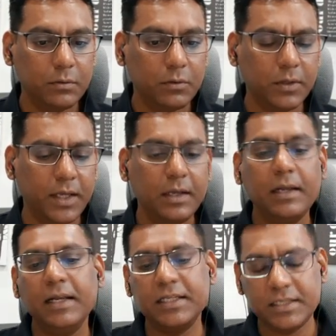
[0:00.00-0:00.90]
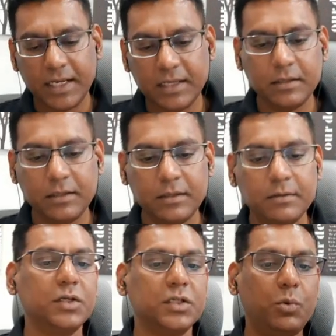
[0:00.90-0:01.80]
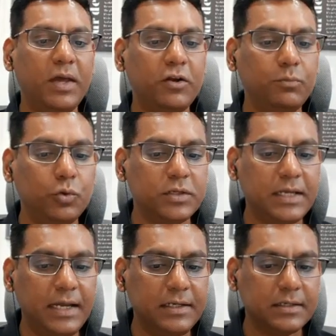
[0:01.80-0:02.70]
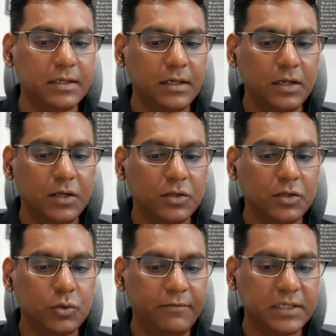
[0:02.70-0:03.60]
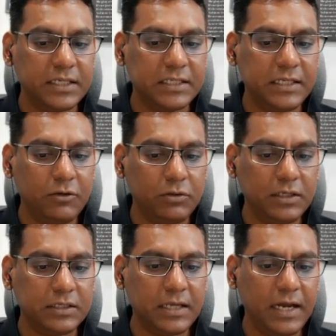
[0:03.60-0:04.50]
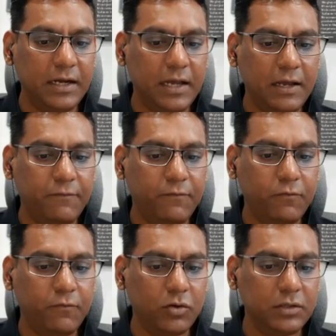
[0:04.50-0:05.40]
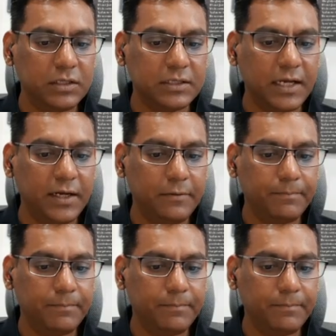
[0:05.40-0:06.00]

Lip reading: Okay, let's take square on both sides. So I have 16 on this side, I have 14 on this side.